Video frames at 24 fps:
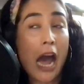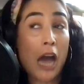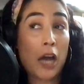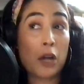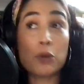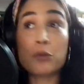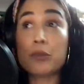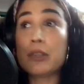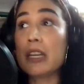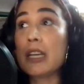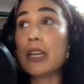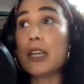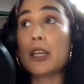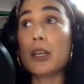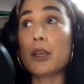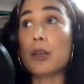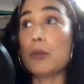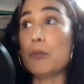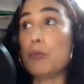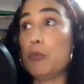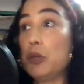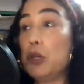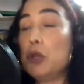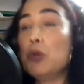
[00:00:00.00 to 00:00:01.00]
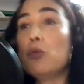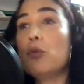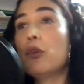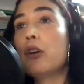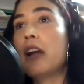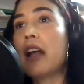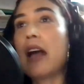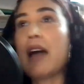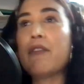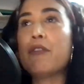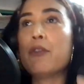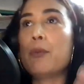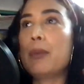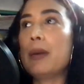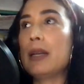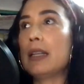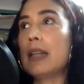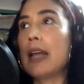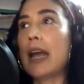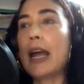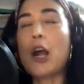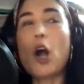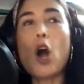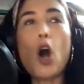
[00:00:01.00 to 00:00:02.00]
I don't think you were ever
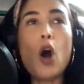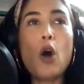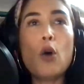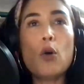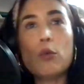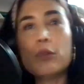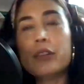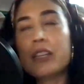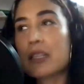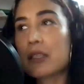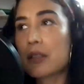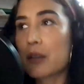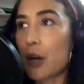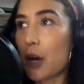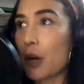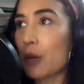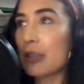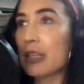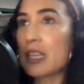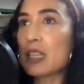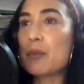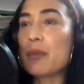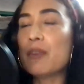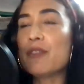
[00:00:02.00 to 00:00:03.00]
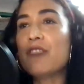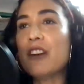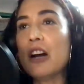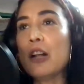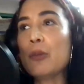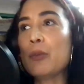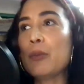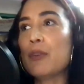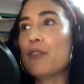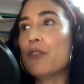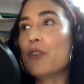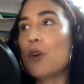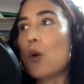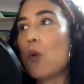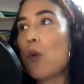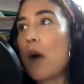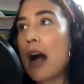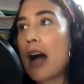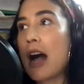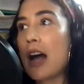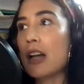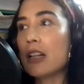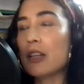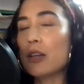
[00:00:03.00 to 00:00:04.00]
been like, oh, this girl that's been following me for a
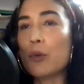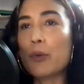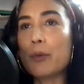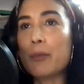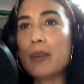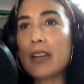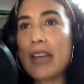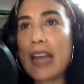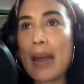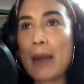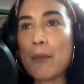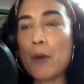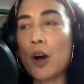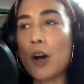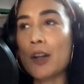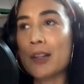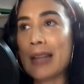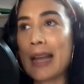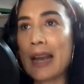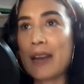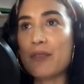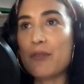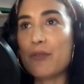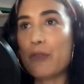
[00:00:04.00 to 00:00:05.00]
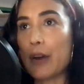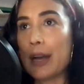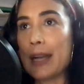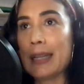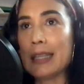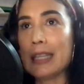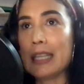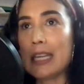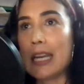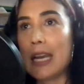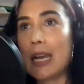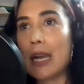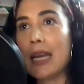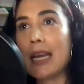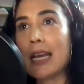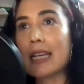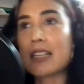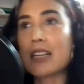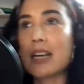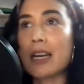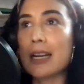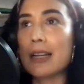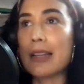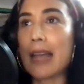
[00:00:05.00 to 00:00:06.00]
while and we became online friendly
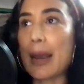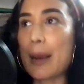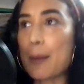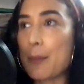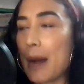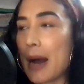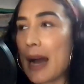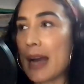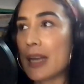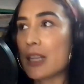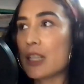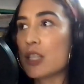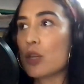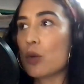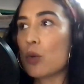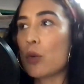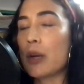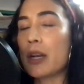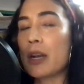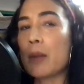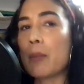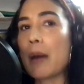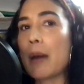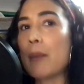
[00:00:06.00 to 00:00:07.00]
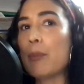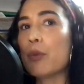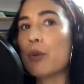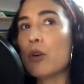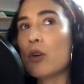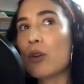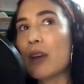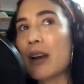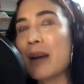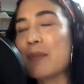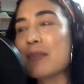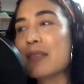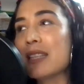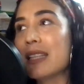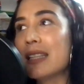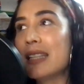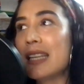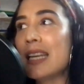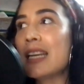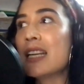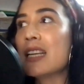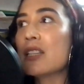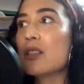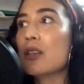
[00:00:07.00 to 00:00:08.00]
is going to like buy into one of my programs. The
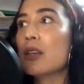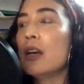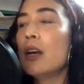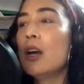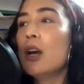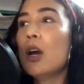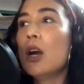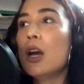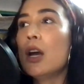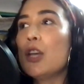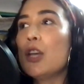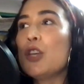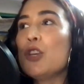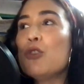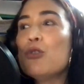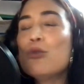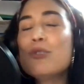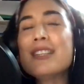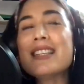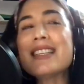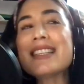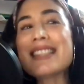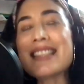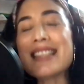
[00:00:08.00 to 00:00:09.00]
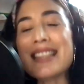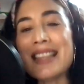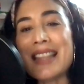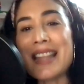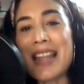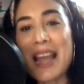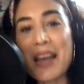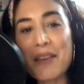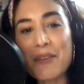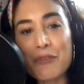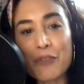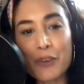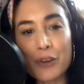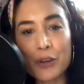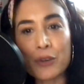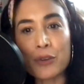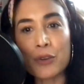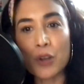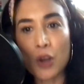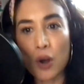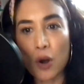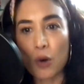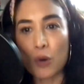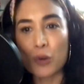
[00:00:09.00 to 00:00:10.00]
thing is, you just never
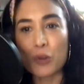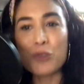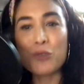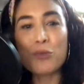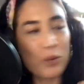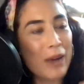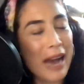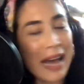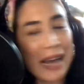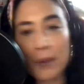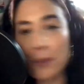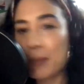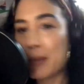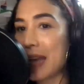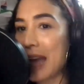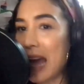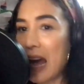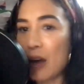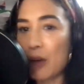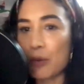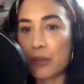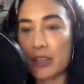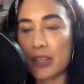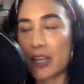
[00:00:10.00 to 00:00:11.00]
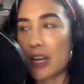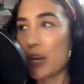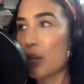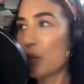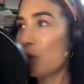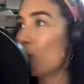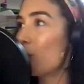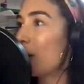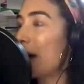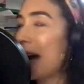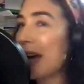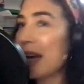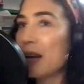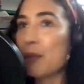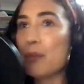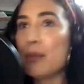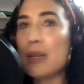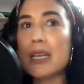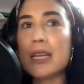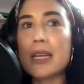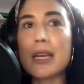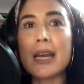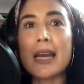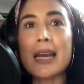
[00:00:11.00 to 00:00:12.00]
know. You got to be out there. You got to
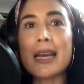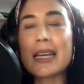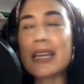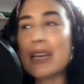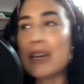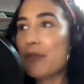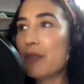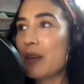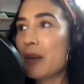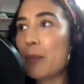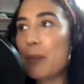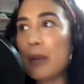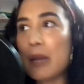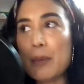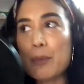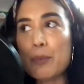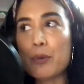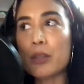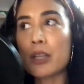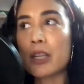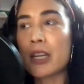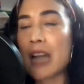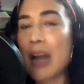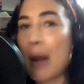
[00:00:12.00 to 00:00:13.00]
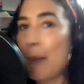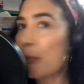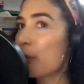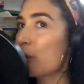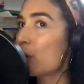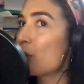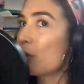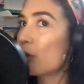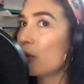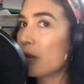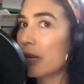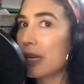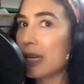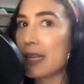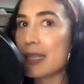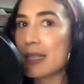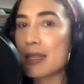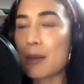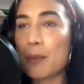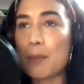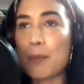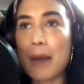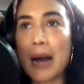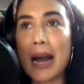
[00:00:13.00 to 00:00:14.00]
be giving people an opportunity
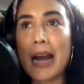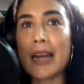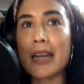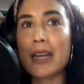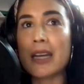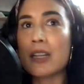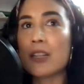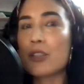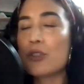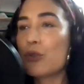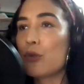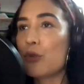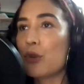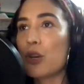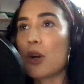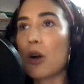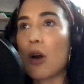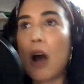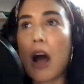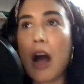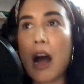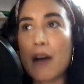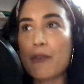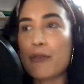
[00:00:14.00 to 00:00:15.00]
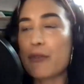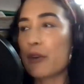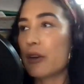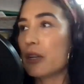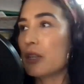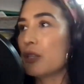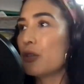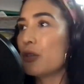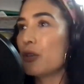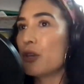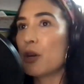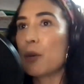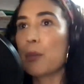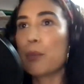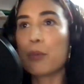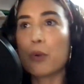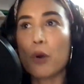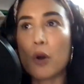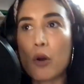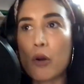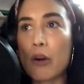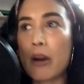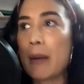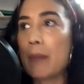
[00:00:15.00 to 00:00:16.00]
to buy into your offer, into your
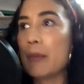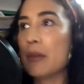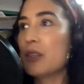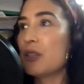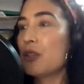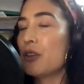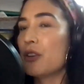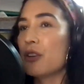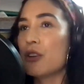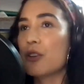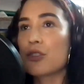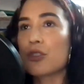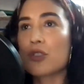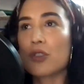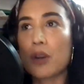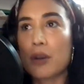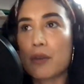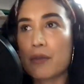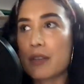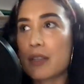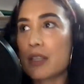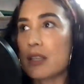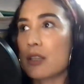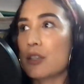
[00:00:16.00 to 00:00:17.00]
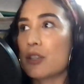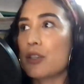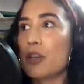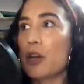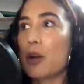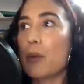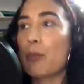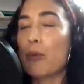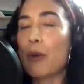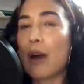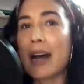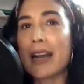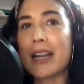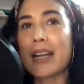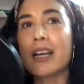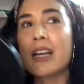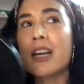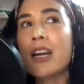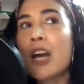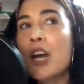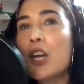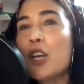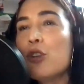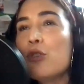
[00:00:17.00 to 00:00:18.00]
program, into your service, into your
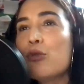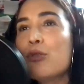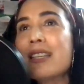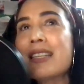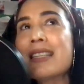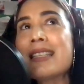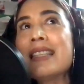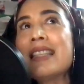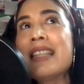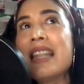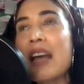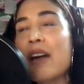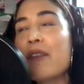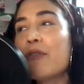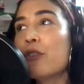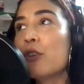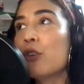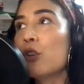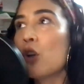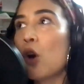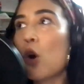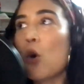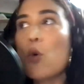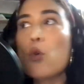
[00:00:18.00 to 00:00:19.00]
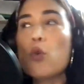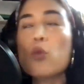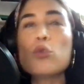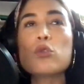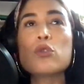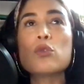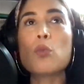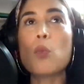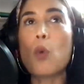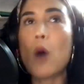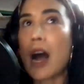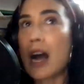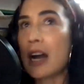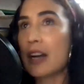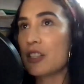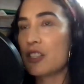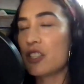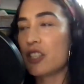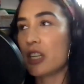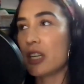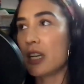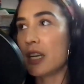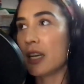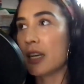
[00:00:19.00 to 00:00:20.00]
product. You just never know who's
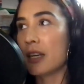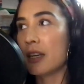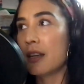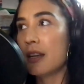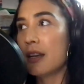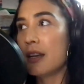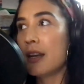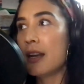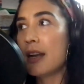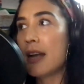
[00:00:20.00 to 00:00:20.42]
watching